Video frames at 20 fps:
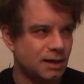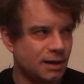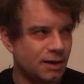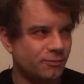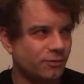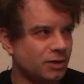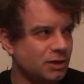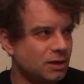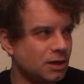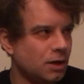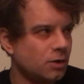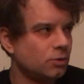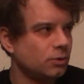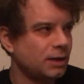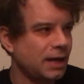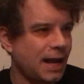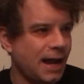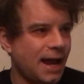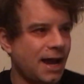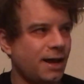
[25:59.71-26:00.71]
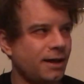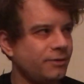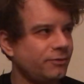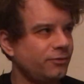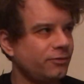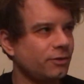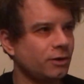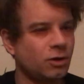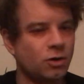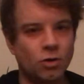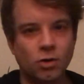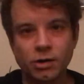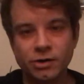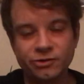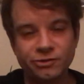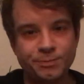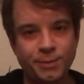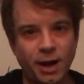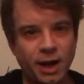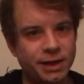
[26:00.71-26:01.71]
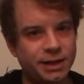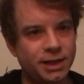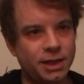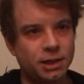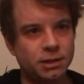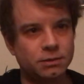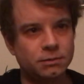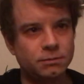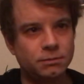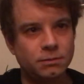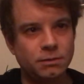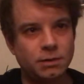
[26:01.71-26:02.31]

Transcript: note has a corresponding